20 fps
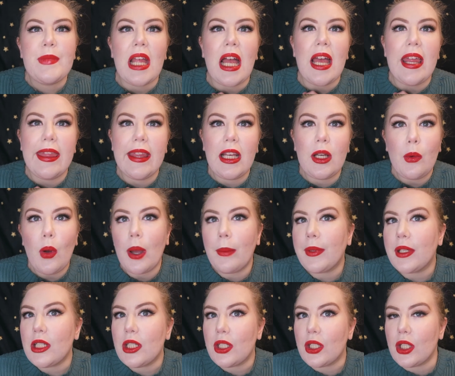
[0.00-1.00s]
I think what
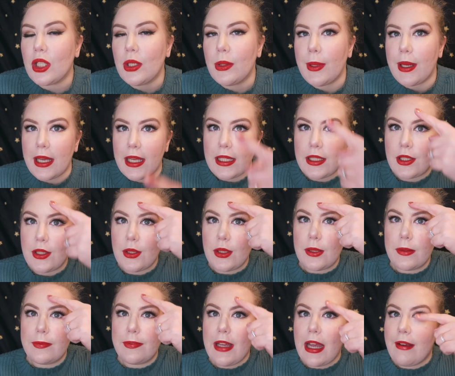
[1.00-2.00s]
I'm gonna do is do
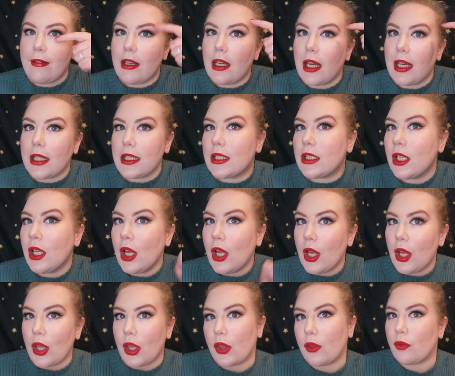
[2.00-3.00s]
some fairy lights
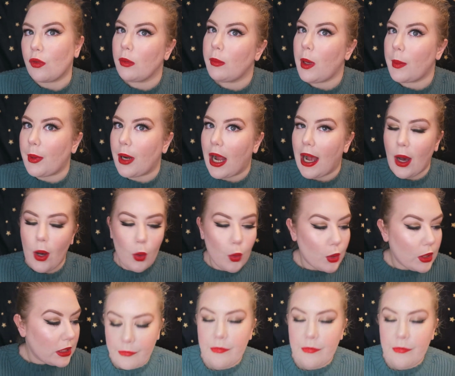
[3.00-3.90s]
through my brow.